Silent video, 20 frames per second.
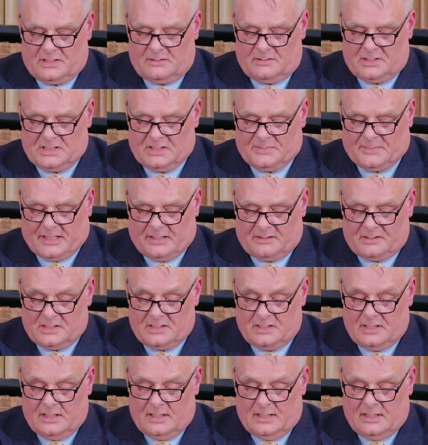to his
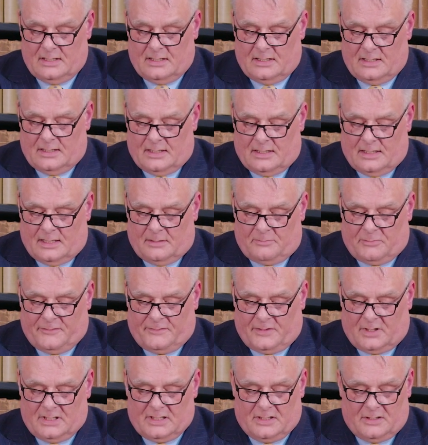spouse and
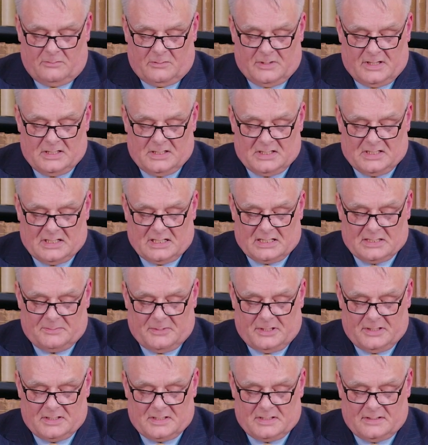provided that within 6
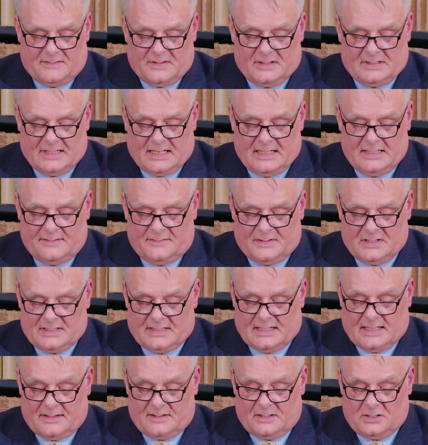months of the date of his
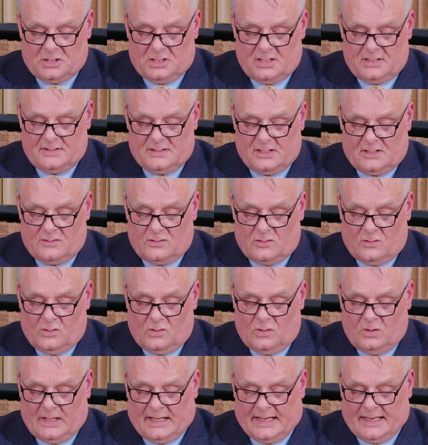death, she had done
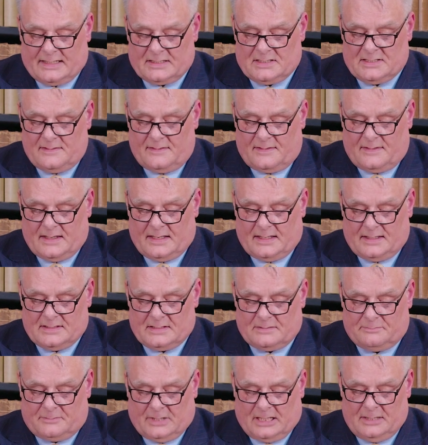all acts and things
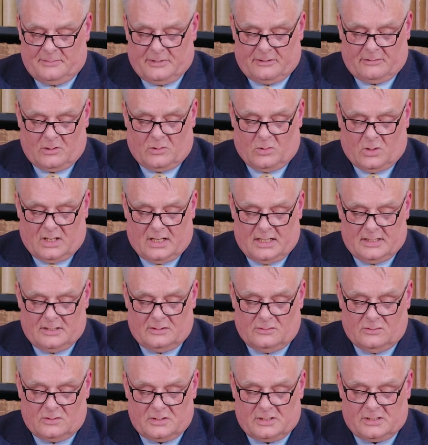that might be required
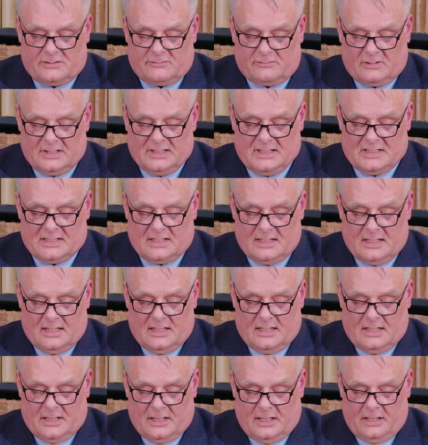in order to release
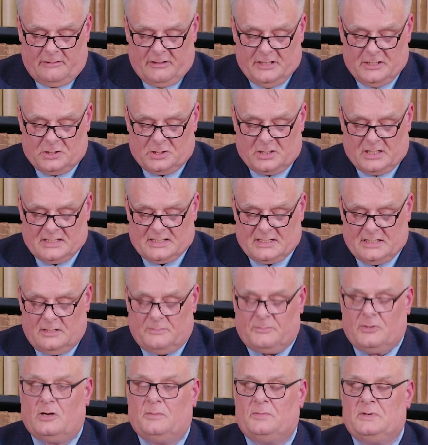her interest in
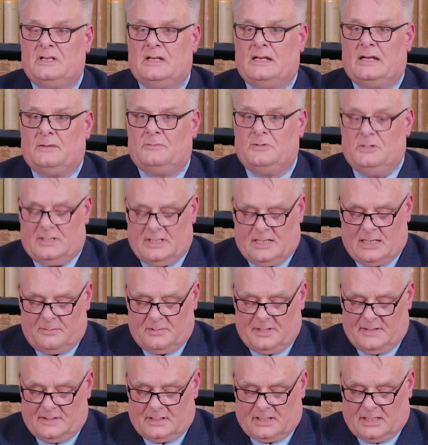the property in Abu
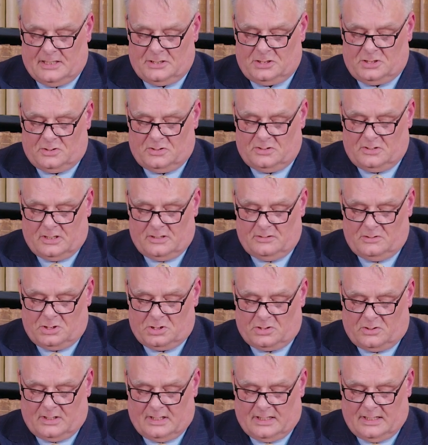Dhabi that I owned
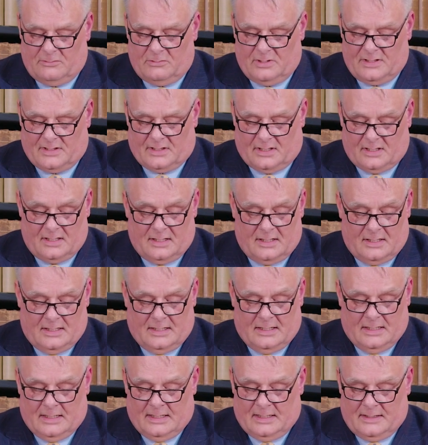jointly with her.
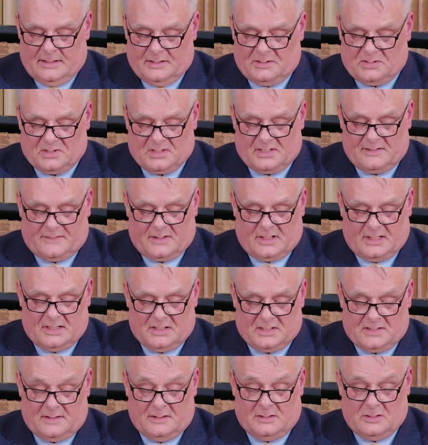This was defined
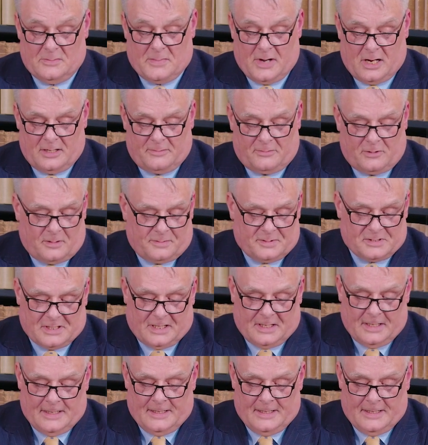as the Dubai property,